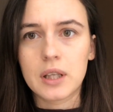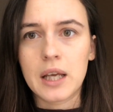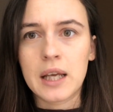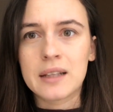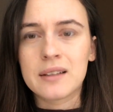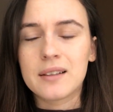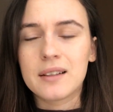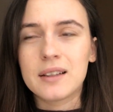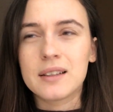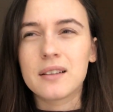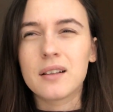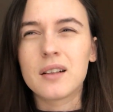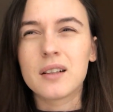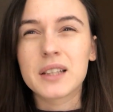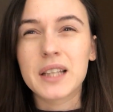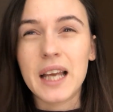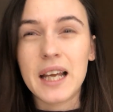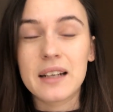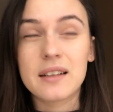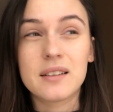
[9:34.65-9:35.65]
And it
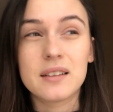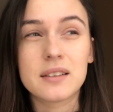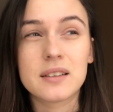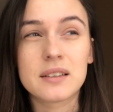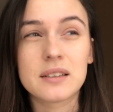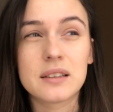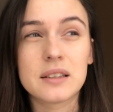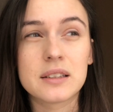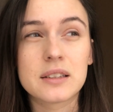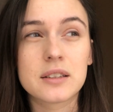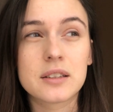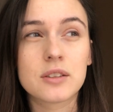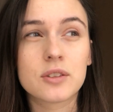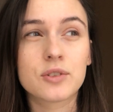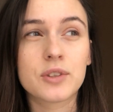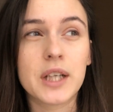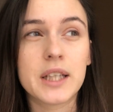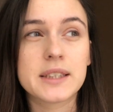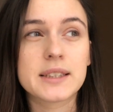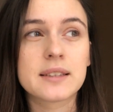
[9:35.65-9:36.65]

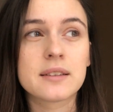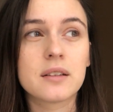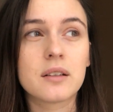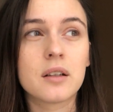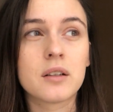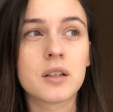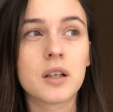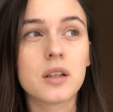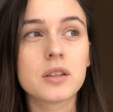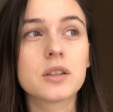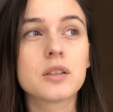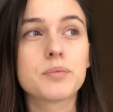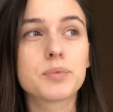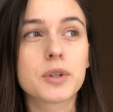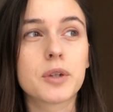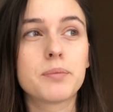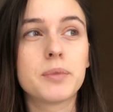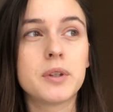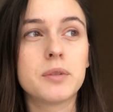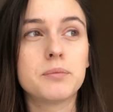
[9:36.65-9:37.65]
creates another
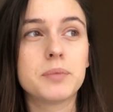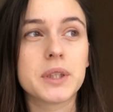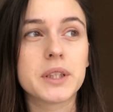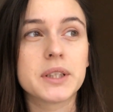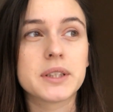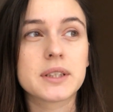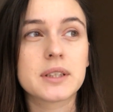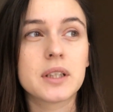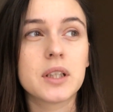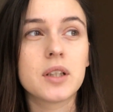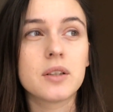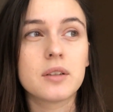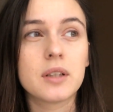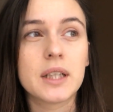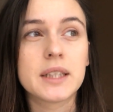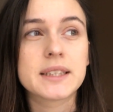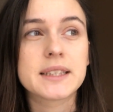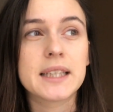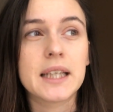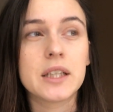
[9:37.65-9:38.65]
problem, because
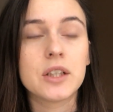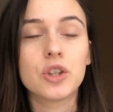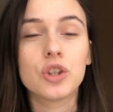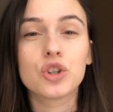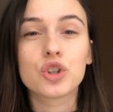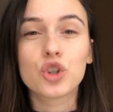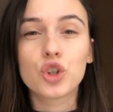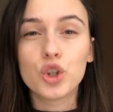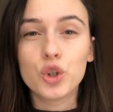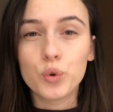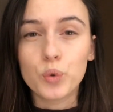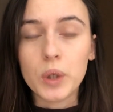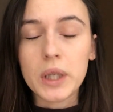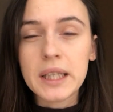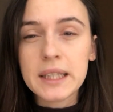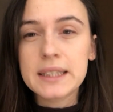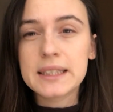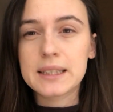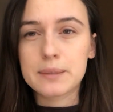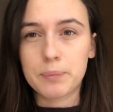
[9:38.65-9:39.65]
let's say your glue
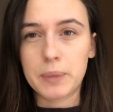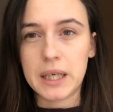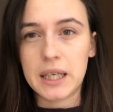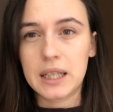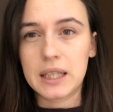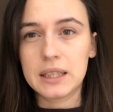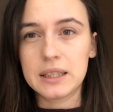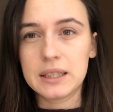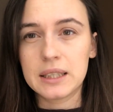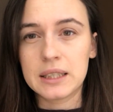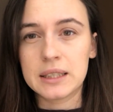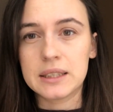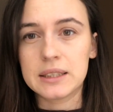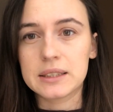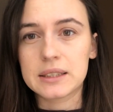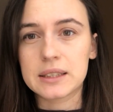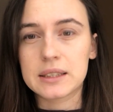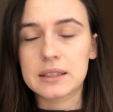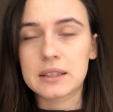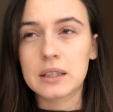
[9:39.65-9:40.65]
is bad, and
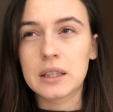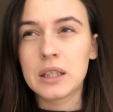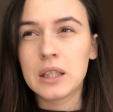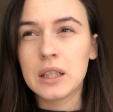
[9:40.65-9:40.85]
it's,